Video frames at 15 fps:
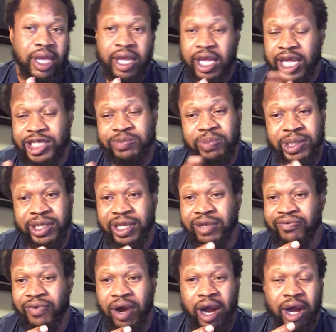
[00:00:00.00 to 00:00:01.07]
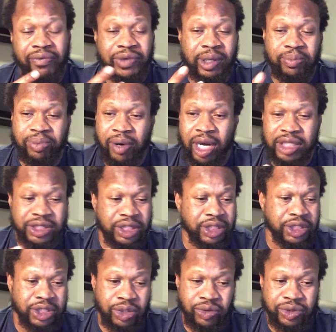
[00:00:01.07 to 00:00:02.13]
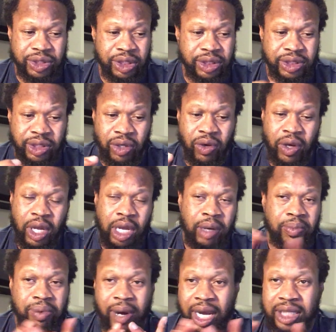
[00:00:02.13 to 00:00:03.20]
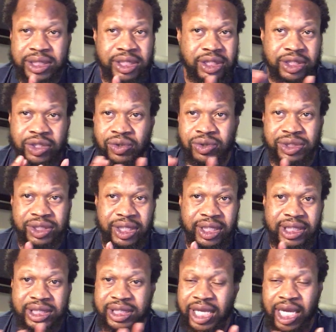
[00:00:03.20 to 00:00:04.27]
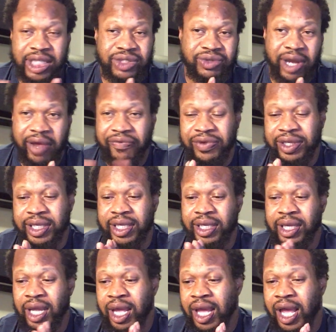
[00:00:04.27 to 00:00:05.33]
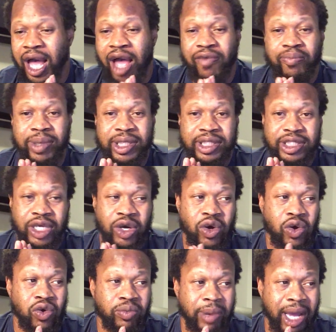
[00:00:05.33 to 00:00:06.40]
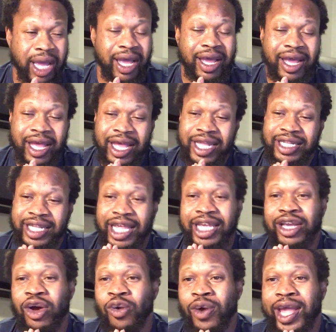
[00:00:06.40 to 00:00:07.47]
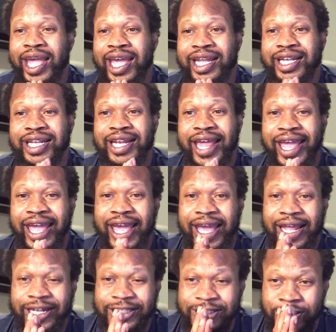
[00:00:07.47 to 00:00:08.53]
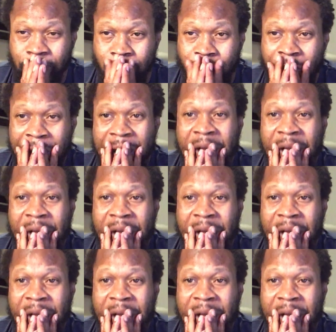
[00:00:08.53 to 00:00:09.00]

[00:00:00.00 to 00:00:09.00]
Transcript: has been involved in prostitution. So prostitution, sex trafficking, I've been told, but they go hand in hand. So